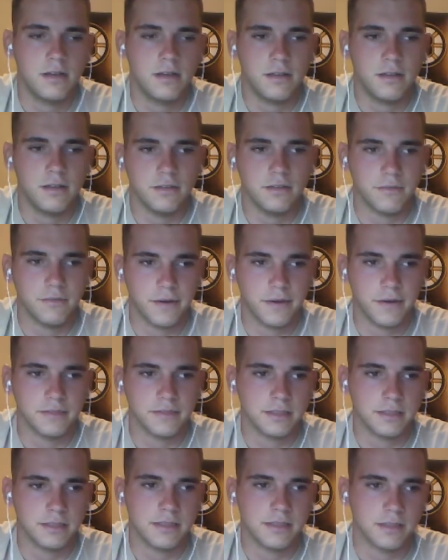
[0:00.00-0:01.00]
the
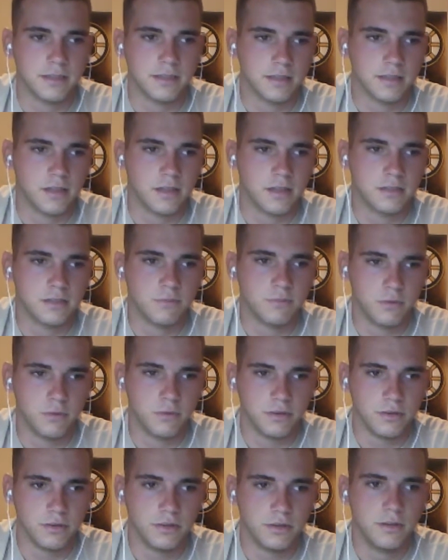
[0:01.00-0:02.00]
516 is a lot
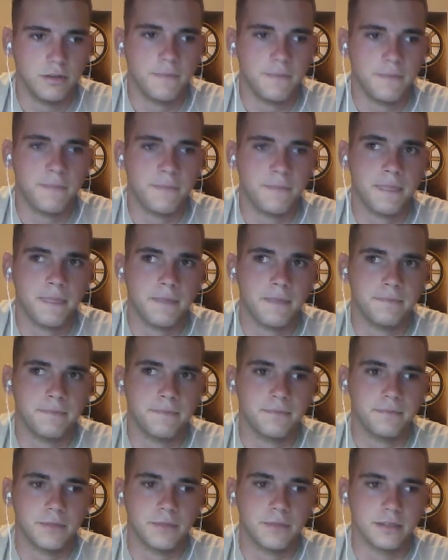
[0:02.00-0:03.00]
smoother.
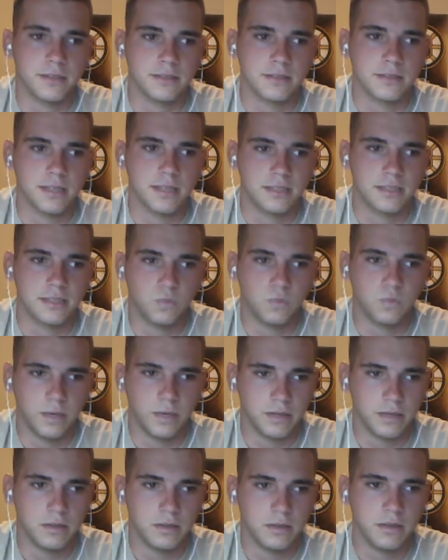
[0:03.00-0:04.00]
There's less
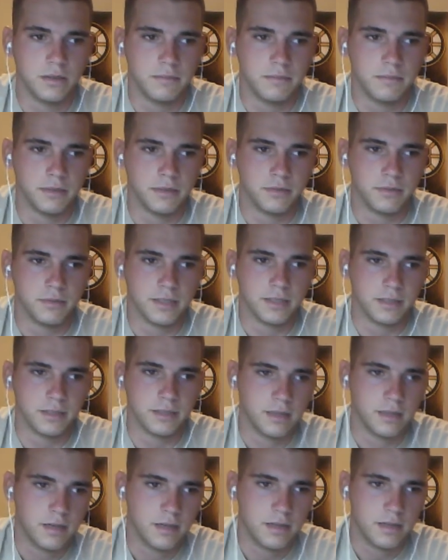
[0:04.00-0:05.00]
wiggle between
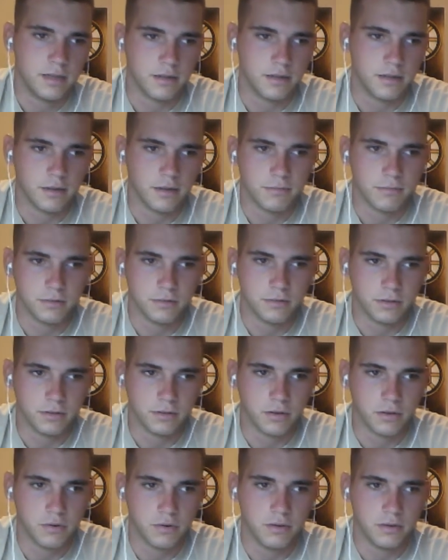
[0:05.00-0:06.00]
the upper and the
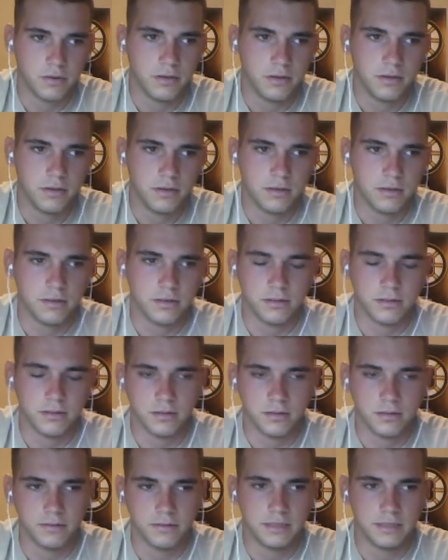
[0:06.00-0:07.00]
lower
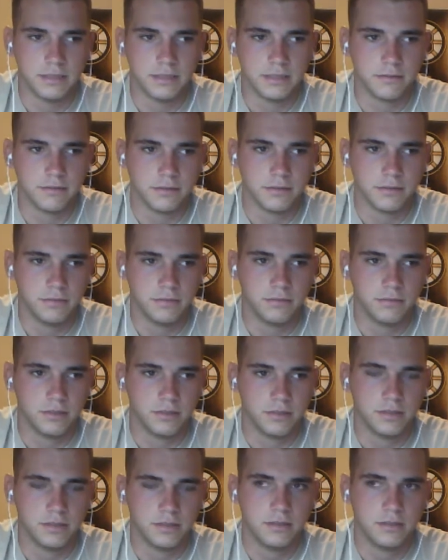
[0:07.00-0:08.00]
receiver,
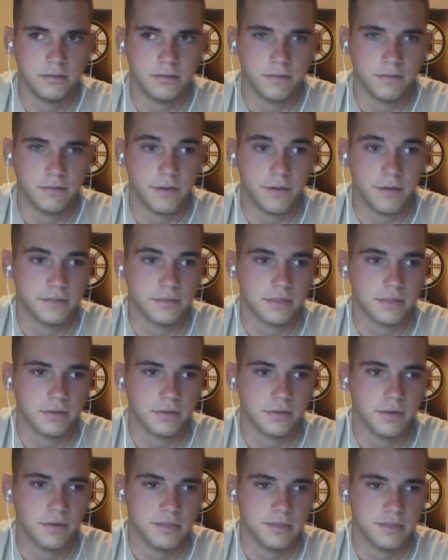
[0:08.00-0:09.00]
which the
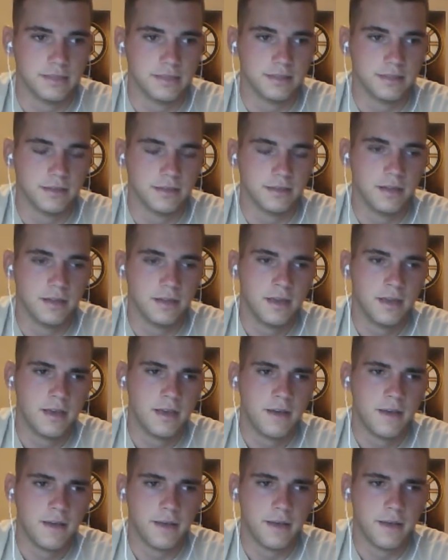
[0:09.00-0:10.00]
516
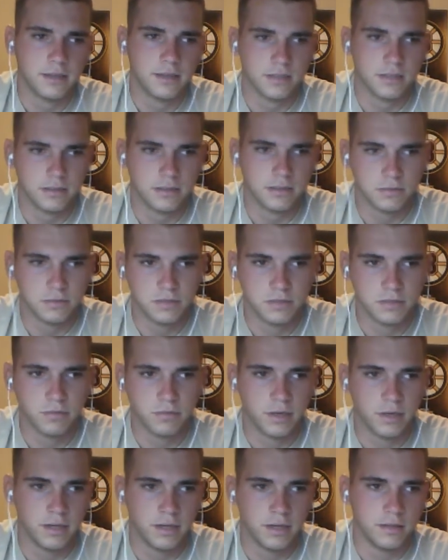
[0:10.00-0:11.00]
actually has a little
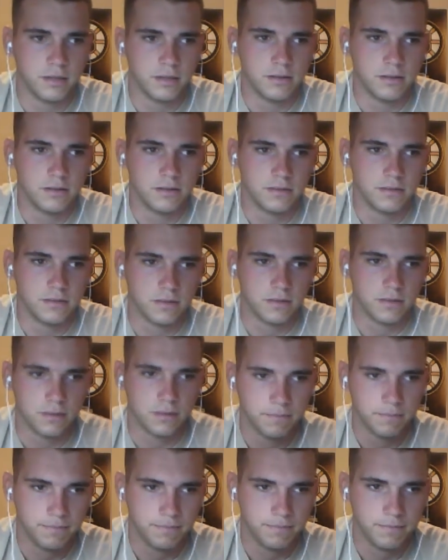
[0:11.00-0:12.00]
spring in it to
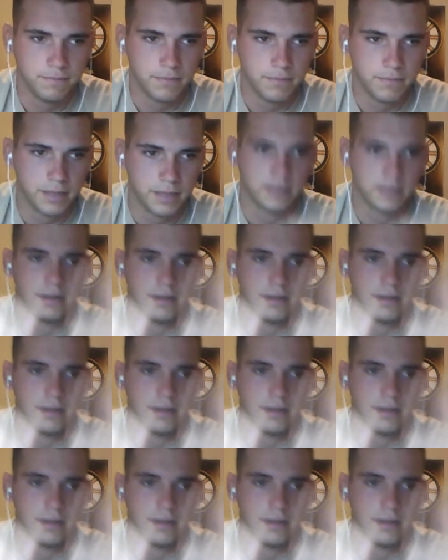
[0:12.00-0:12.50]
make it